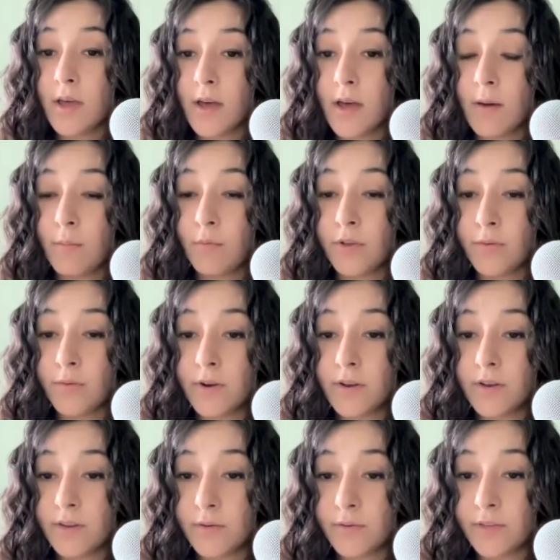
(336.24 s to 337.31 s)
what you
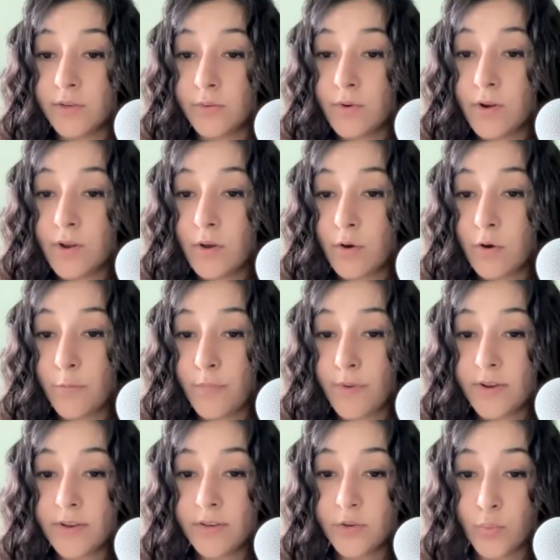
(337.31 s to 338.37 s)
want to do is you want to
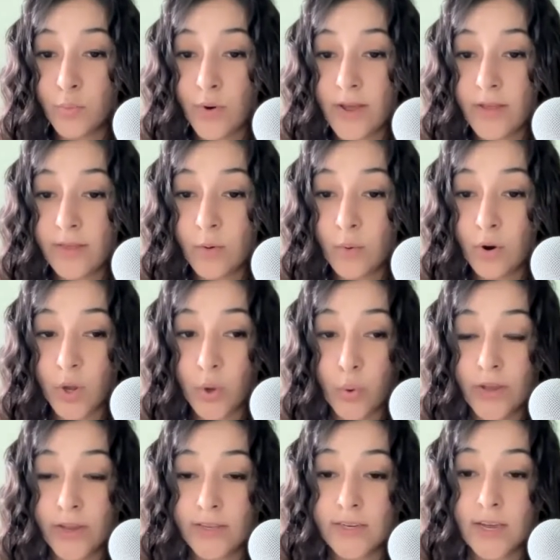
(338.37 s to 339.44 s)
open it with your
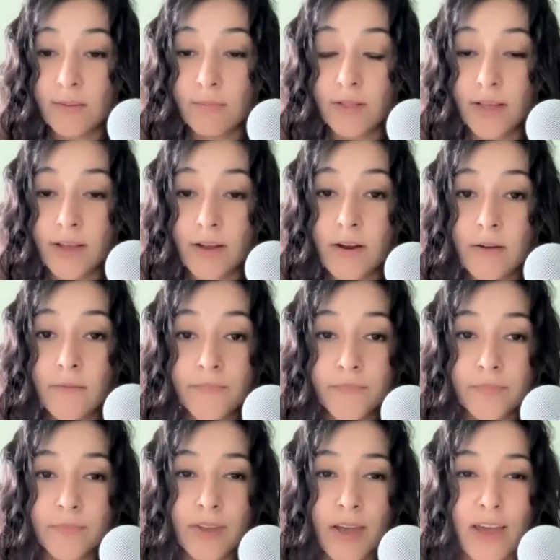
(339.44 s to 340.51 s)
QuickTime player.
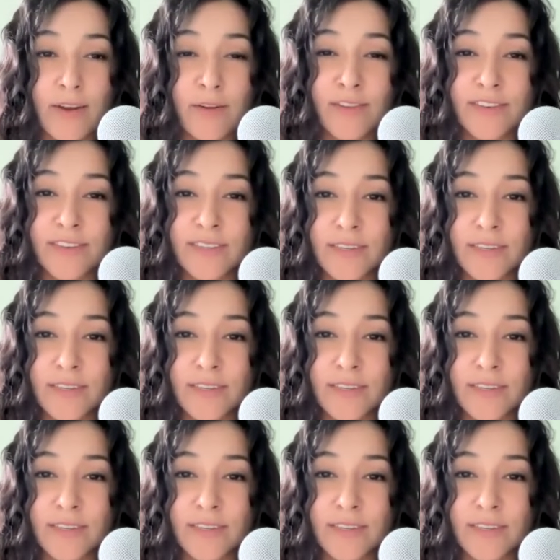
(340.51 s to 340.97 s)
I know this is a